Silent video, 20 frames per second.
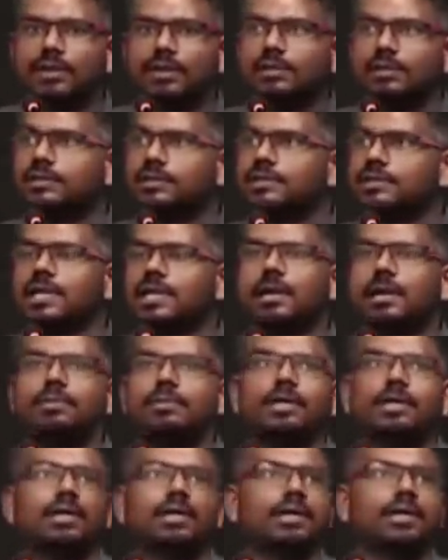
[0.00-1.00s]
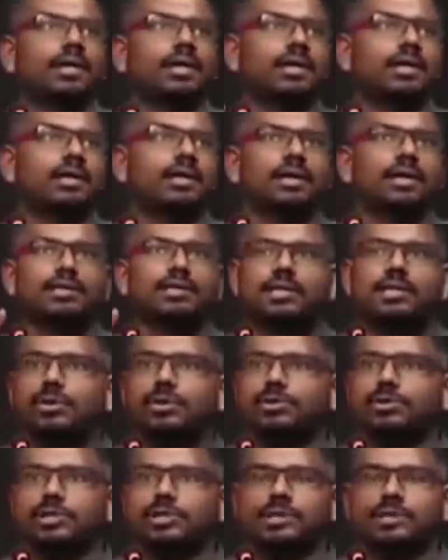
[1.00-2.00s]
This is happening in
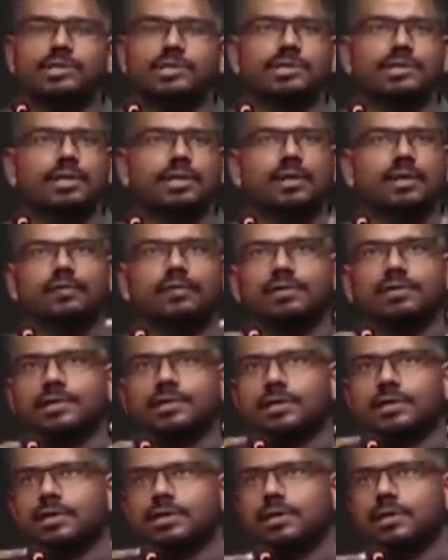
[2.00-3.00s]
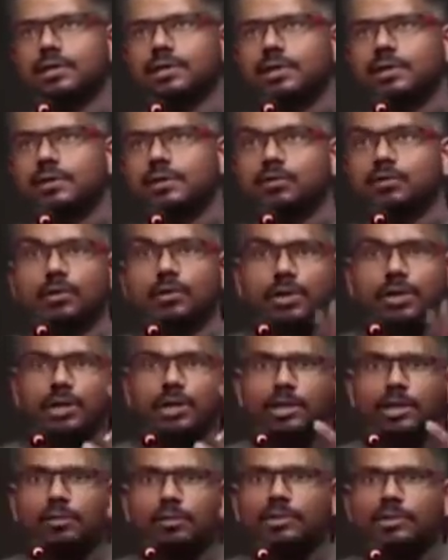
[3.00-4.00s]
institutions which are
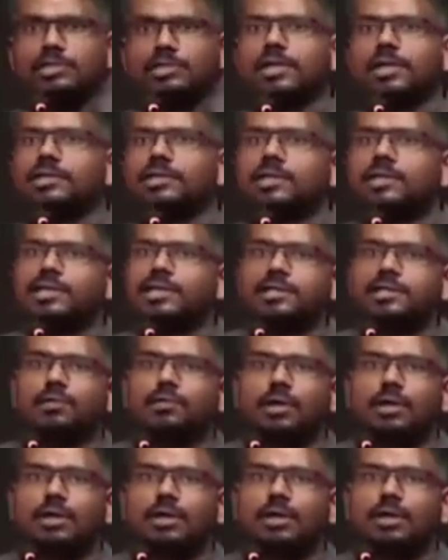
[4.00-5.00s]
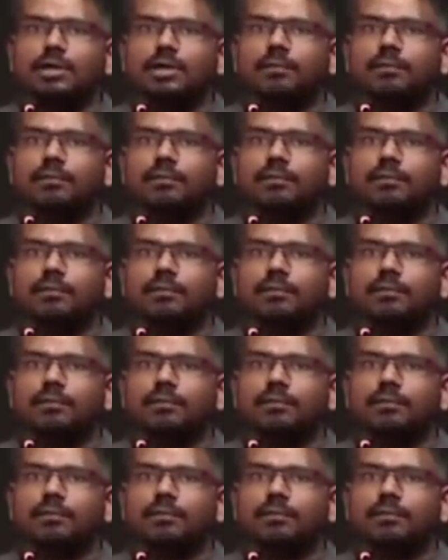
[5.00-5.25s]
oriented towards gender studies and whatnot.